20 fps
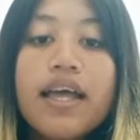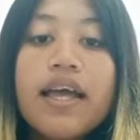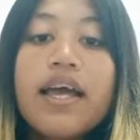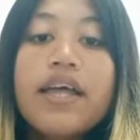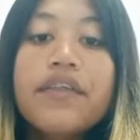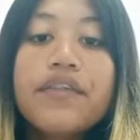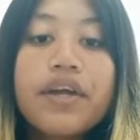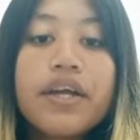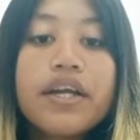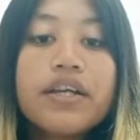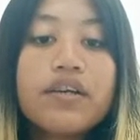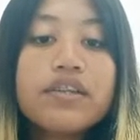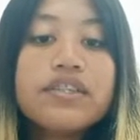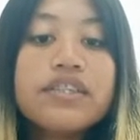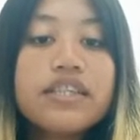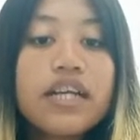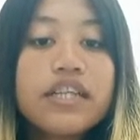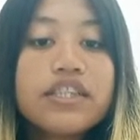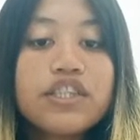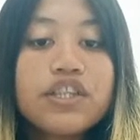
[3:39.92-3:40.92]
their
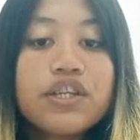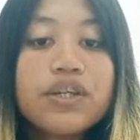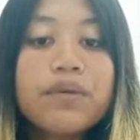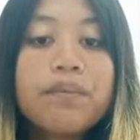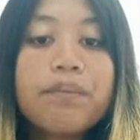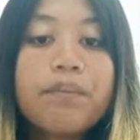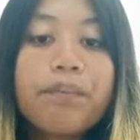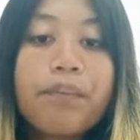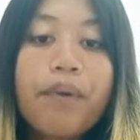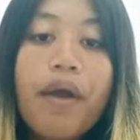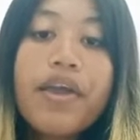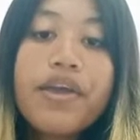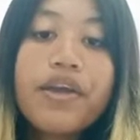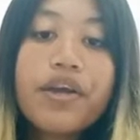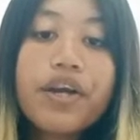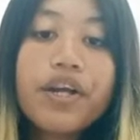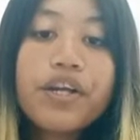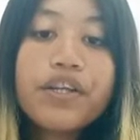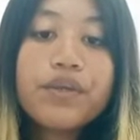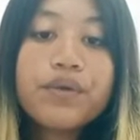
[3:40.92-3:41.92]
construction
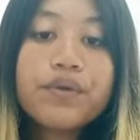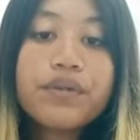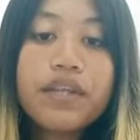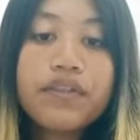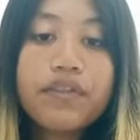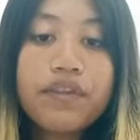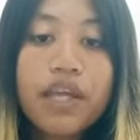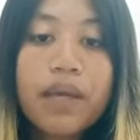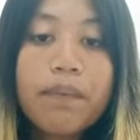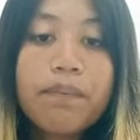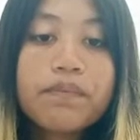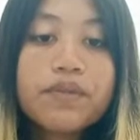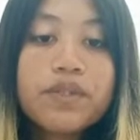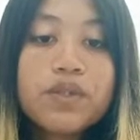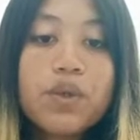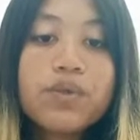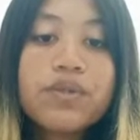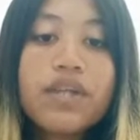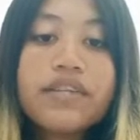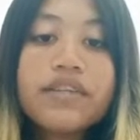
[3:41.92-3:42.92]
prior to the trip,
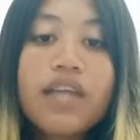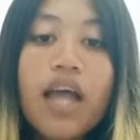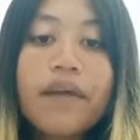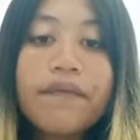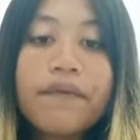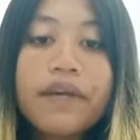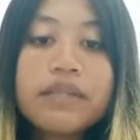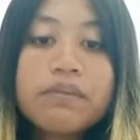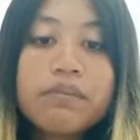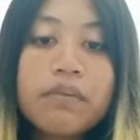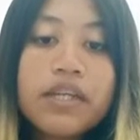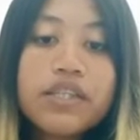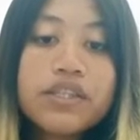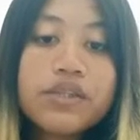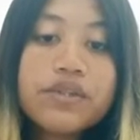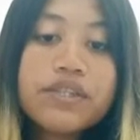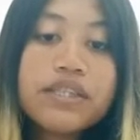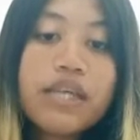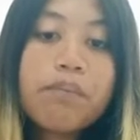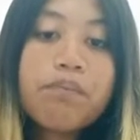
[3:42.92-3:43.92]
so that
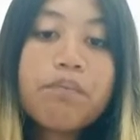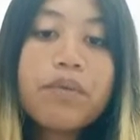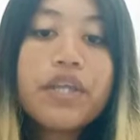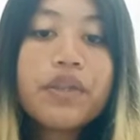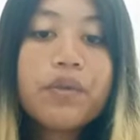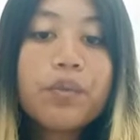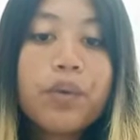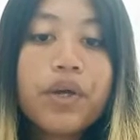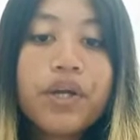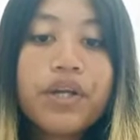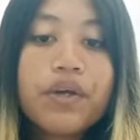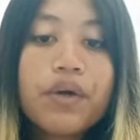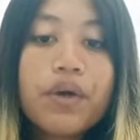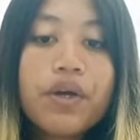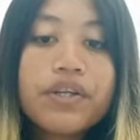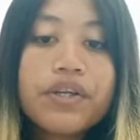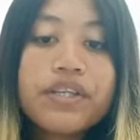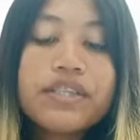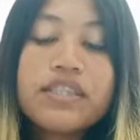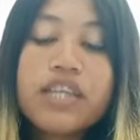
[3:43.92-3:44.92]
arrangement to submit work
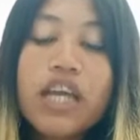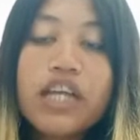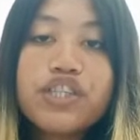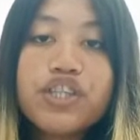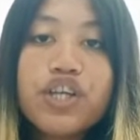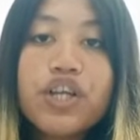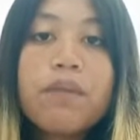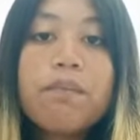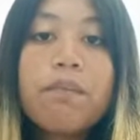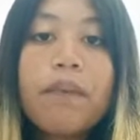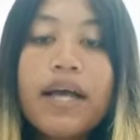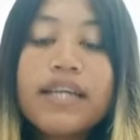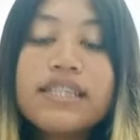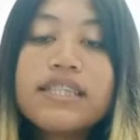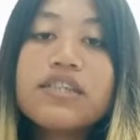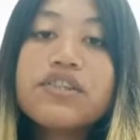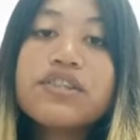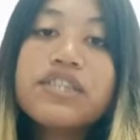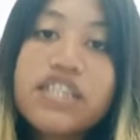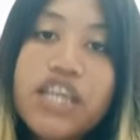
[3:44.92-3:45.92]
or the schedule
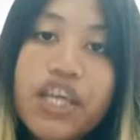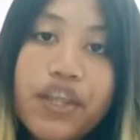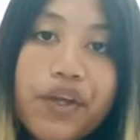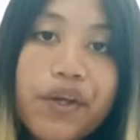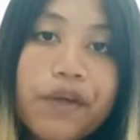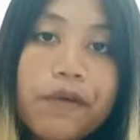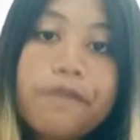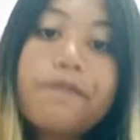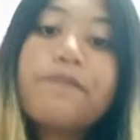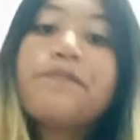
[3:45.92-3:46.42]
must consider.